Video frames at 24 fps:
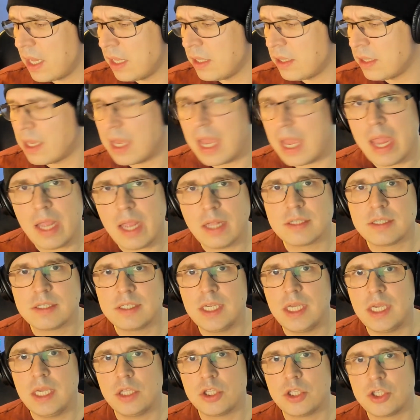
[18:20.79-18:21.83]
in the
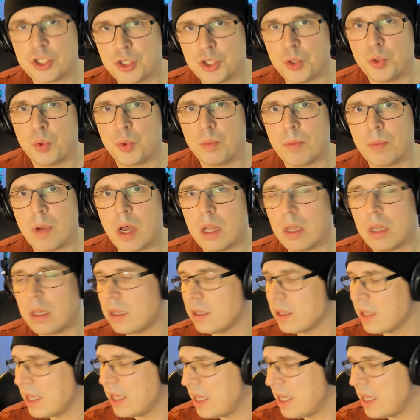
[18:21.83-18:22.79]
XZ2 model,